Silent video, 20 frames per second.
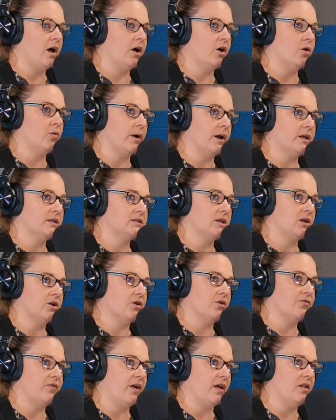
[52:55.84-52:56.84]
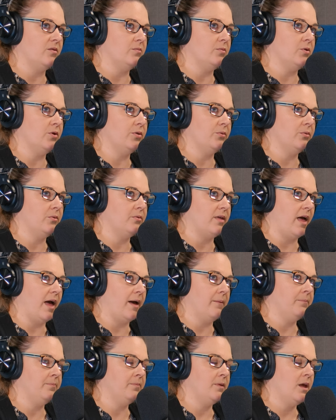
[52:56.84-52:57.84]
grants that are available through
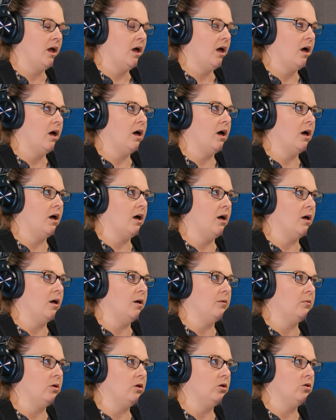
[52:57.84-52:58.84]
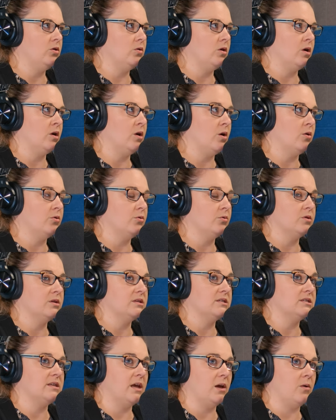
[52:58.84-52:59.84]
them. You can go through the
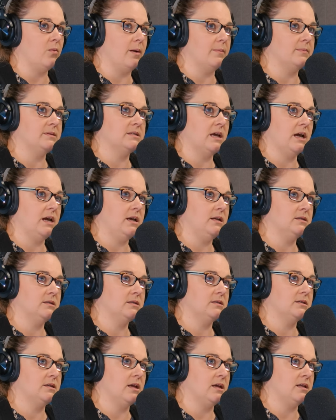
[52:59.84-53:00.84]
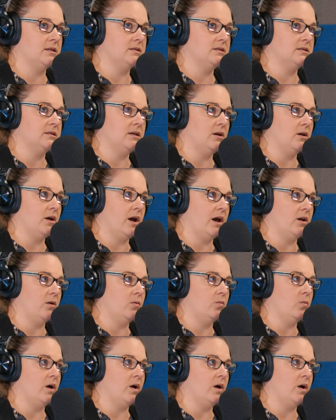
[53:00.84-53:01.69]
state websites and see kind of